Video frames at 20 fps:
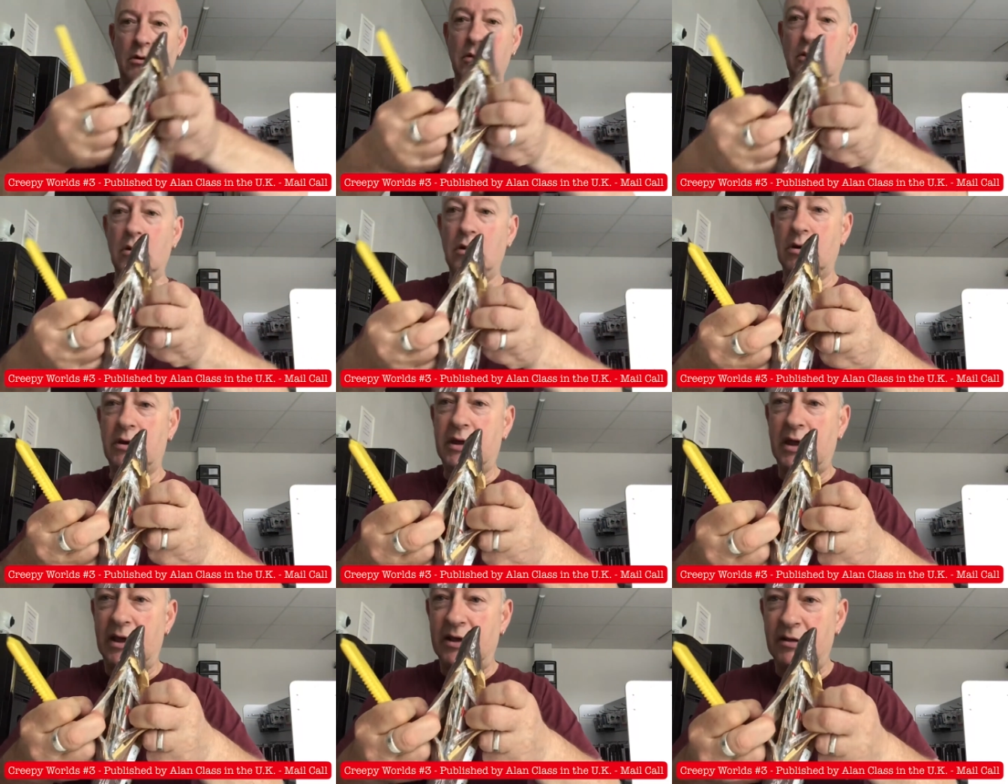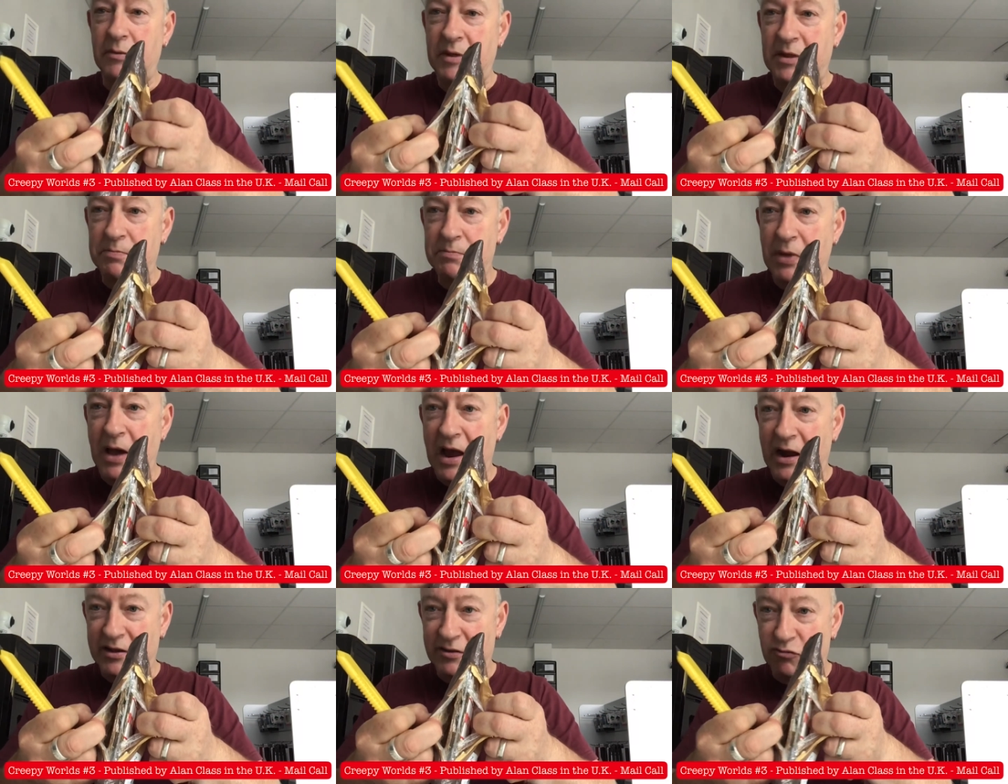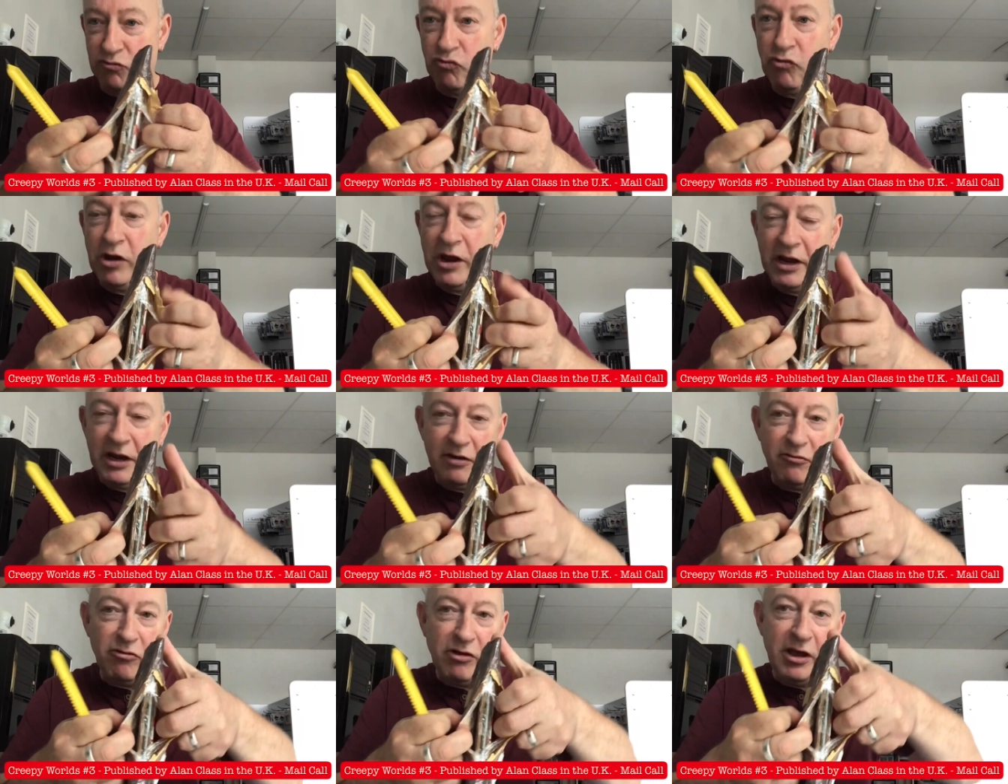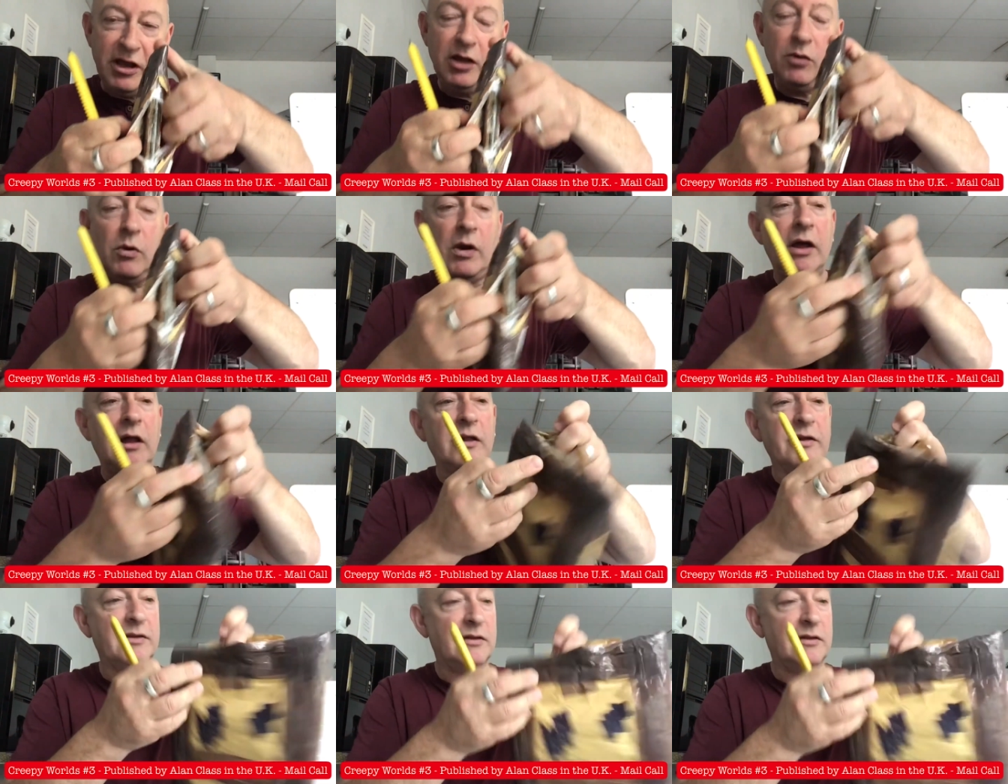Okay, I mean it's packed really, really well.